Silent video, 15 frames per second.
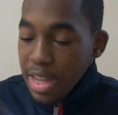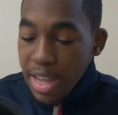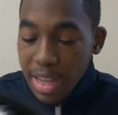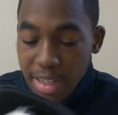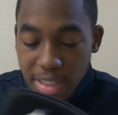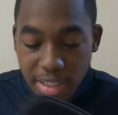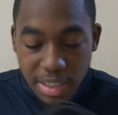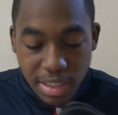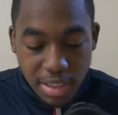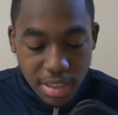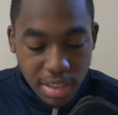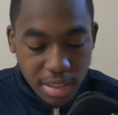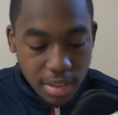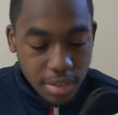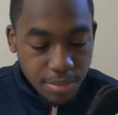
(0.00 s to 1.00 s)
and
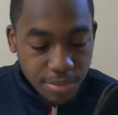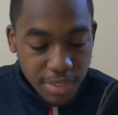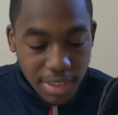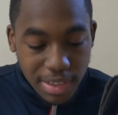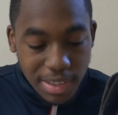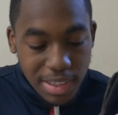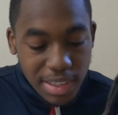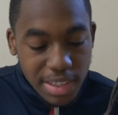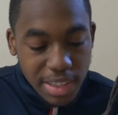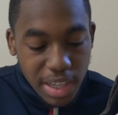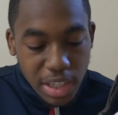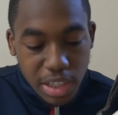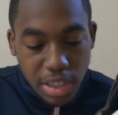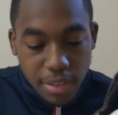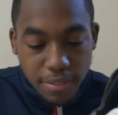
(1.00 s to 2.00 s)
the
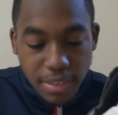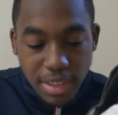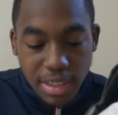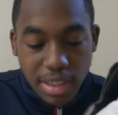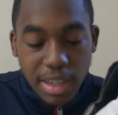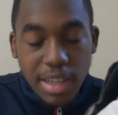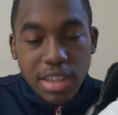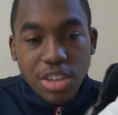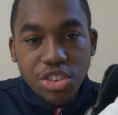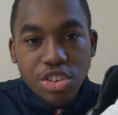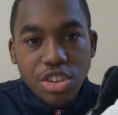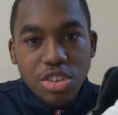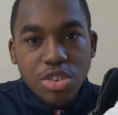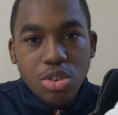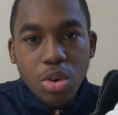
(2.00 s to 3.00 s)
detailing of this leather is
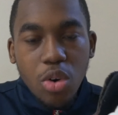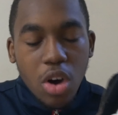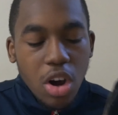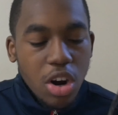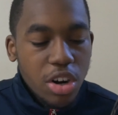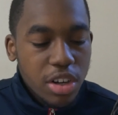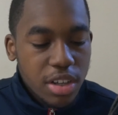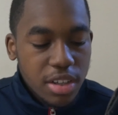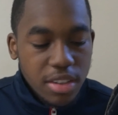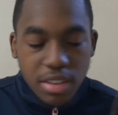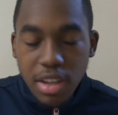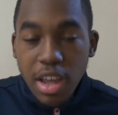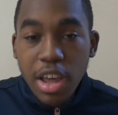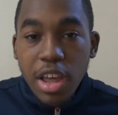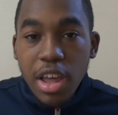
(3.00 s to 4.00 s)
just so hard because